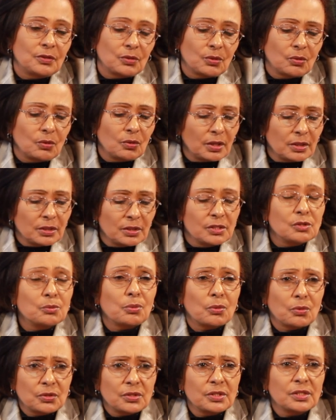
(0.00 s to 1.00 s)
So uh, this
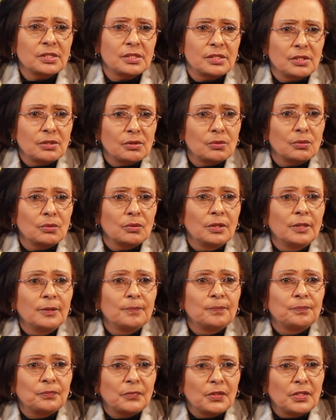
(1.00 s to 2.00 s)
process, you know,
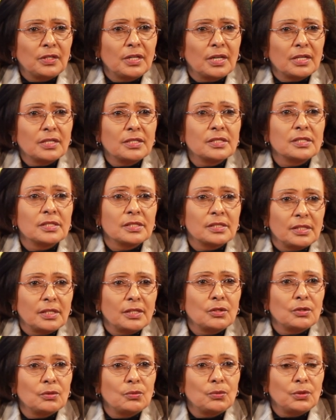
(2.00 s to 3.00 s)
enhances
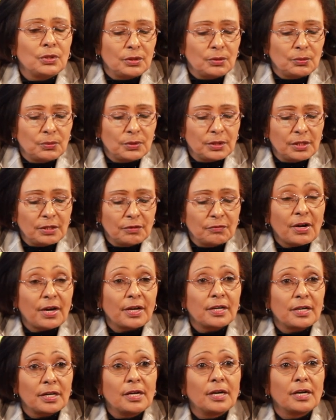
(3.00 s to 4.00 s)
and we, we give high
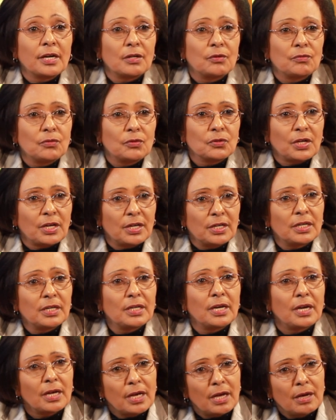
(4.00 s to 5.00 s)
regard for
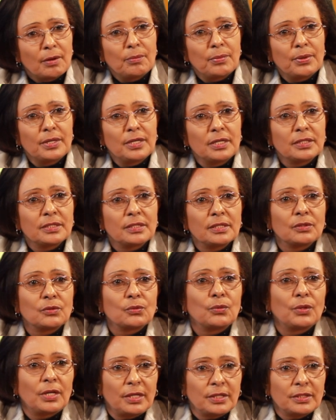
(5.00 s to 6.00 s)
Canadian companies as
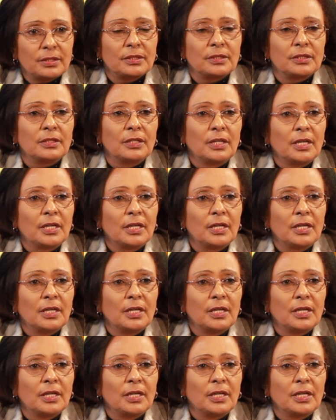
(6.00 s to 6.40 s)
well as